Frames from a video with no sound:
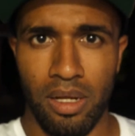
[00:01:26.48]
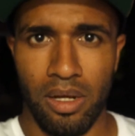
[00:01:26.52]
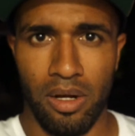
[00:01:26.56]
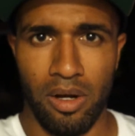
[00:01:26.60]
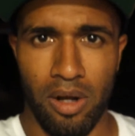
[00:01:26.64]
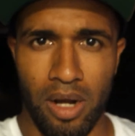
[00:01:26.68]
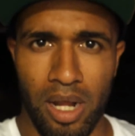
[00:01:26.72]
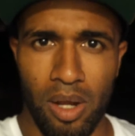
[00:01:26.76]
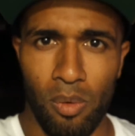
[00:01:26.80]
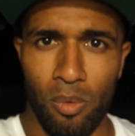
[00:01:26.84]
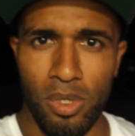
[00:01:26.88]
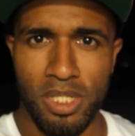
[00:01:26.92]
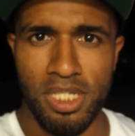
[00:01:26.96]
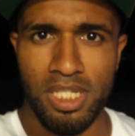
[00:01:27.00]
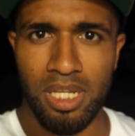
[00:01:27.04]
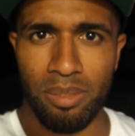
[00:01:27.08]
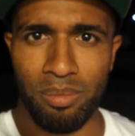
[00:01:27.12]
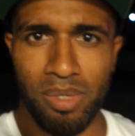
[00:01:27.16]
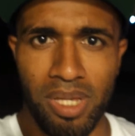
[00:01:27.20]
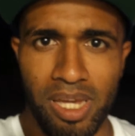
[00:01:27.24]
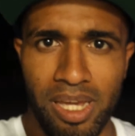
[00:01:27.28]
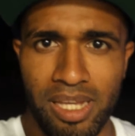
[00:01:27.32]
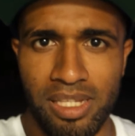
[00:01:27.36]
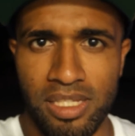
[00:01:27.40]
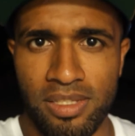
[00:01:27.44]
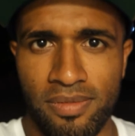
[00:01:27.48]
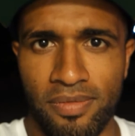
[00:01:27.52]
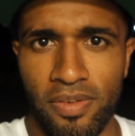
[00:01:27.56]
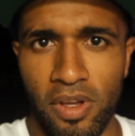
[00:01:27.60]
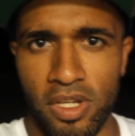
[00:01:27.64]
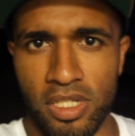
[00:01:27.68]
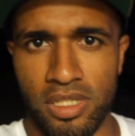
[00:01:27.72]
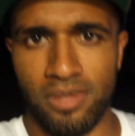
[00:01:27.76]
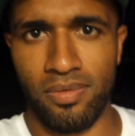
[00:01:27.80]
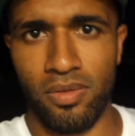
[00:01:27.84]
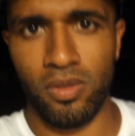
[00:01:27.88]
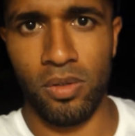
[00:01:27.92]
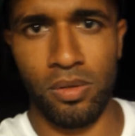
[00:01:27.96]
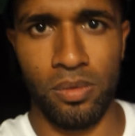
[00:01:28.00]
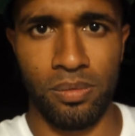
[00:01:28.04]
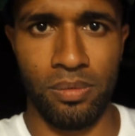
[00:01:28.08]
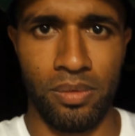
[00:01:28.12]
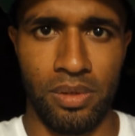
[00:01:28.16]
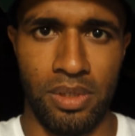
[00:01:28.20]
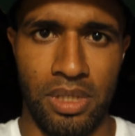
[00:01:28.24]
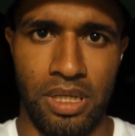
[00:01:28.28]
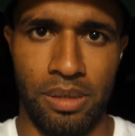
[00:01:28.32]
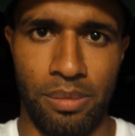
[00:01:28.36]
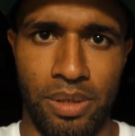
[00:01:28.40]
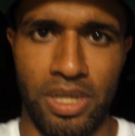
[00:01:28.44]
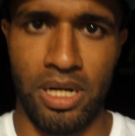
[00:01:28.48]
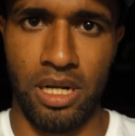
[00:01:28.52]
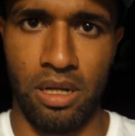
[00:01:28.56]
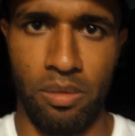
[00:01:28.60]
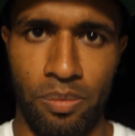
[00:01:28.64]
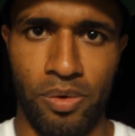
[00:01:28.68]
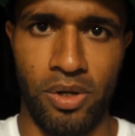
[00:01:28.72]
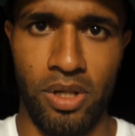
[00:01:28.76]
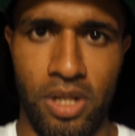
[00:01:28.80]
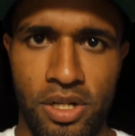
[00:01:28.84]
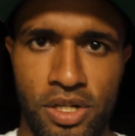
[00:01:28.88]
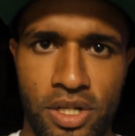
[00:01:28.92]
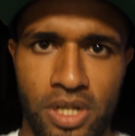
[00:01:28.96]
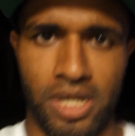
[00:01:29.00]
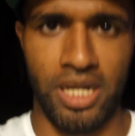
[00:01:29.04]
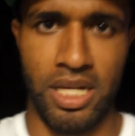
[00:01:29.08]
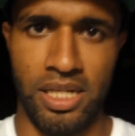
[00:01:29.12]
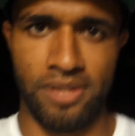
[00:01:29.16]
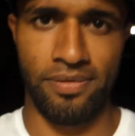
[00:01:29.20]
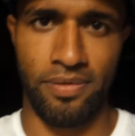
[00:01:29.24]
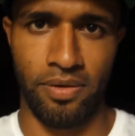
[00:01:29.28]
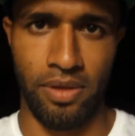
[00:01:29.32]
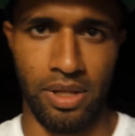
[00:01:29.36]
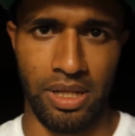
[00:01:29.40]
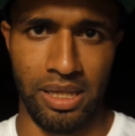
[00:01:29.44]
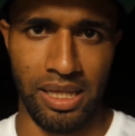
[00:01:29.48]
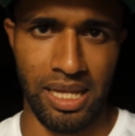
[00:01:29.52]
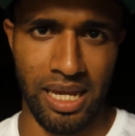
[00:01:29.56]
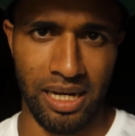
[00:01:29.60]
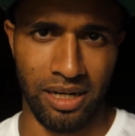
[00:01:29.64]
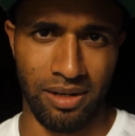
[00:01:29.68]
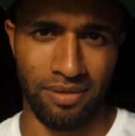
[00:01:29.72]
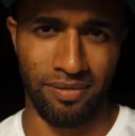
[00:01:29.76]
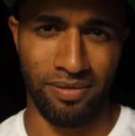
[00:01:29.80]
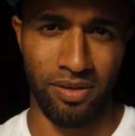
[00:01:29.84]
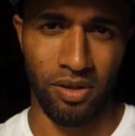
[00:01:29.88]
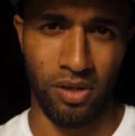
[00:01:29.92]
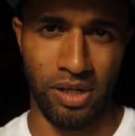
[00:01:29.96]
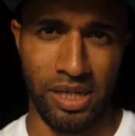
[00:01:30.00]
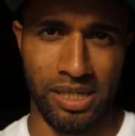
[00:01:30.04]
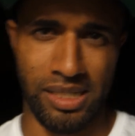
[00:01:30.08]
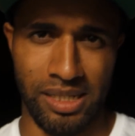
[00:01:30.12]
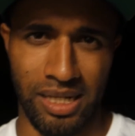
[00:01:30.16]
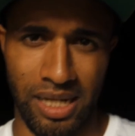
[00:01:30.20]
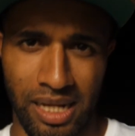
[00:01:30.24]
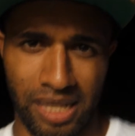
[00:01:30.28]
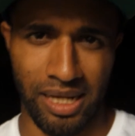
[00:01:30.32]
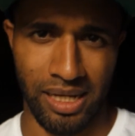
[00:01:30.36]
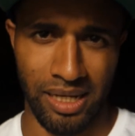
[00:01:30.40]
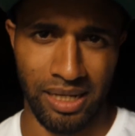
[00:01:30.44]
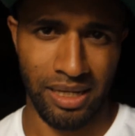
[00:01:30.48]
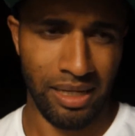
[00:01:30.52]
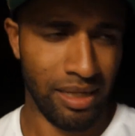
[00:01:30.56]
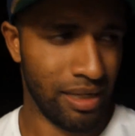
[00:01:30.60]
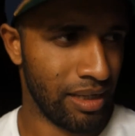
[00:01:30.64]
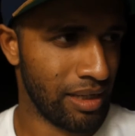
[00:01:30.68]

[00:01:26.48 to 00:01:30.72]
Alright, what's up guys? First of all, I'm gonna apologize for the lack of vlogging today.